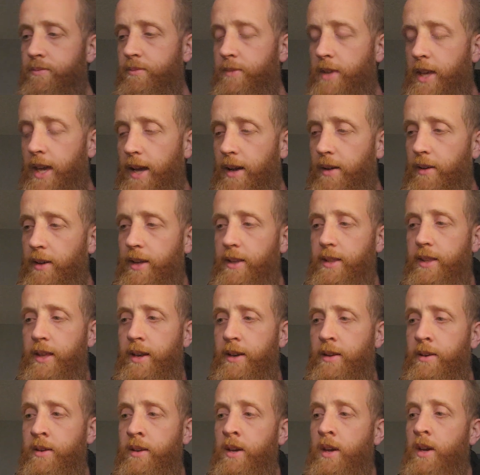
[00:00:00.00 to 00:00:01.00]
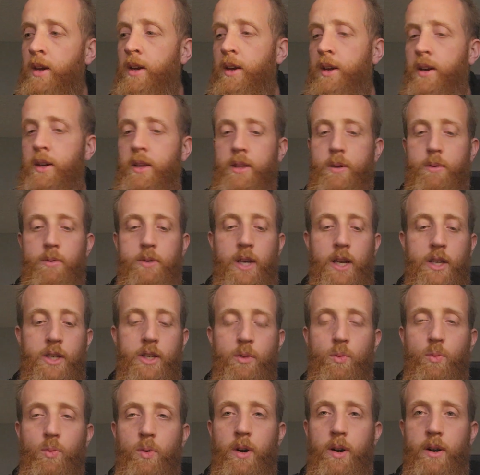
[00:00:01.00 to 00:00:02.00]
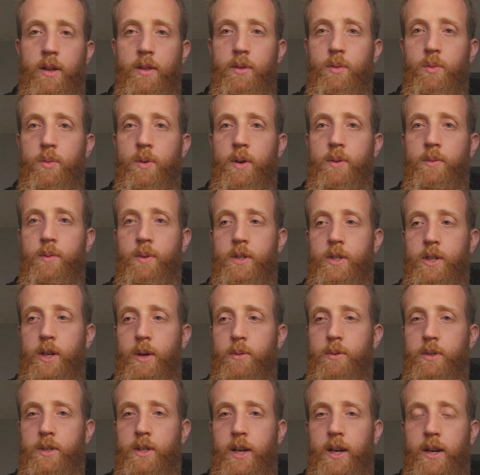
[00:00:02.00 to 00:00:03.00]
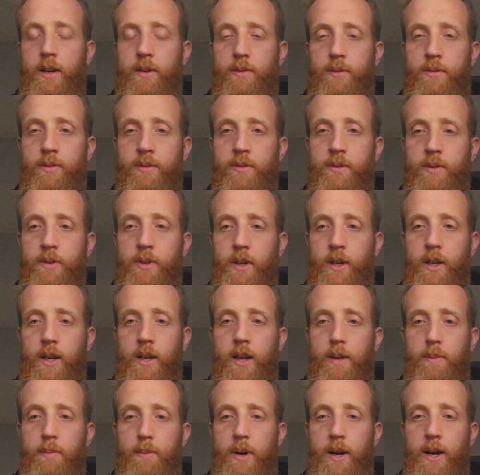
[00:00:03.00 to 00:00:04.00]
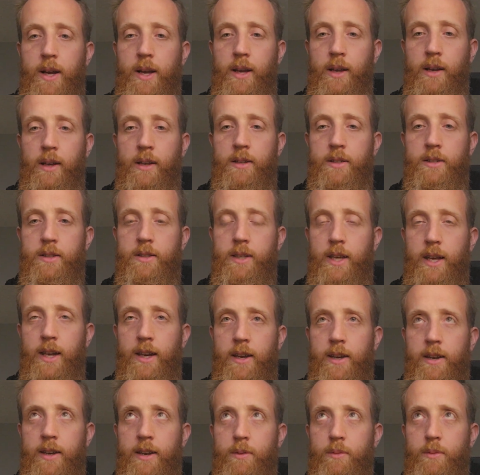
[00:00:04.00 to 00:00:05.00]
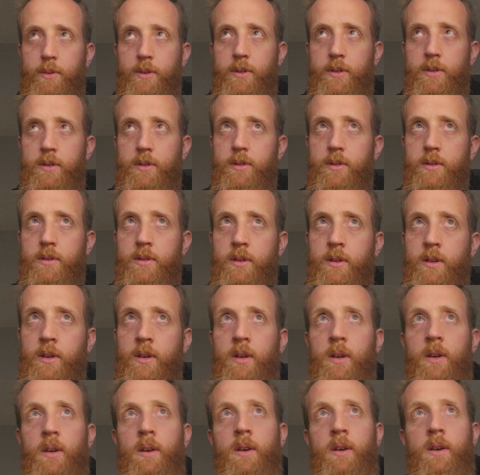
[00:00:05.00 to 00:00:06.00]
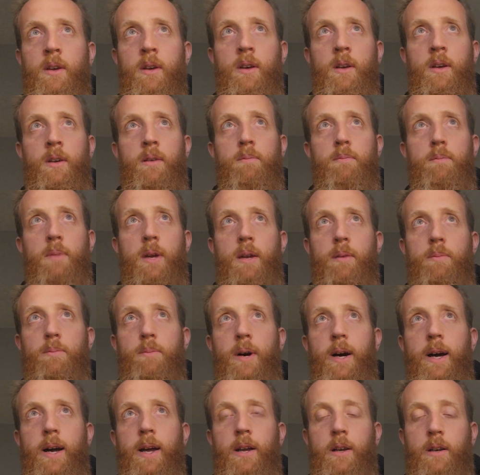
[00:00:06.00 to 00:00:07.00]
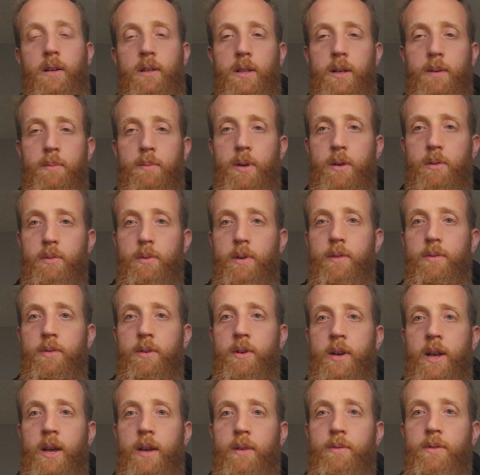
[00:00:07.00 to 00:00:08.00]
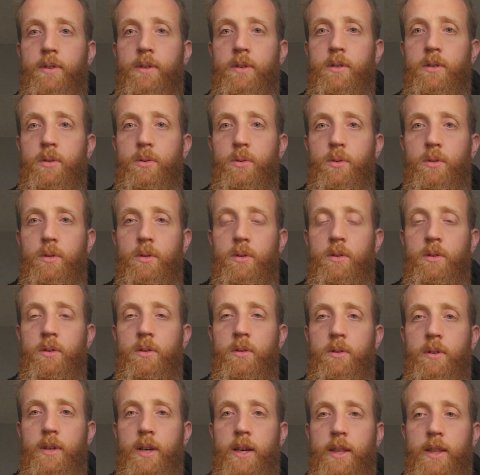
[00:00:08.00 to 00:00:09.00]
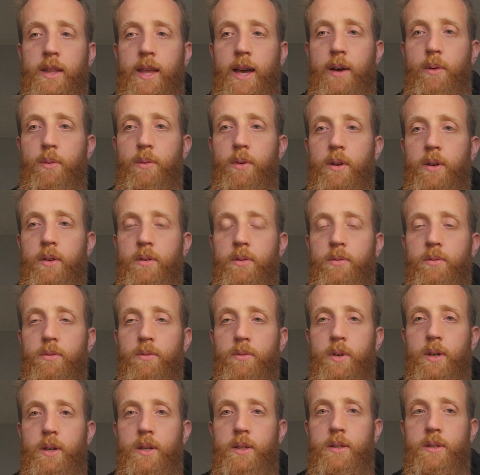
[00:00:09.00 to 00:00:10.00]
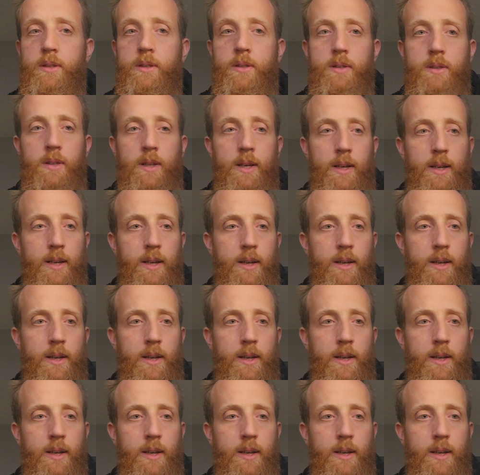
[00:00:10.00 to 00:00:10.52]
Yeah, and then there was actually one other one which I was kind of looking at buying instead, and it was made by Columbia River Knife and Tool, and that one was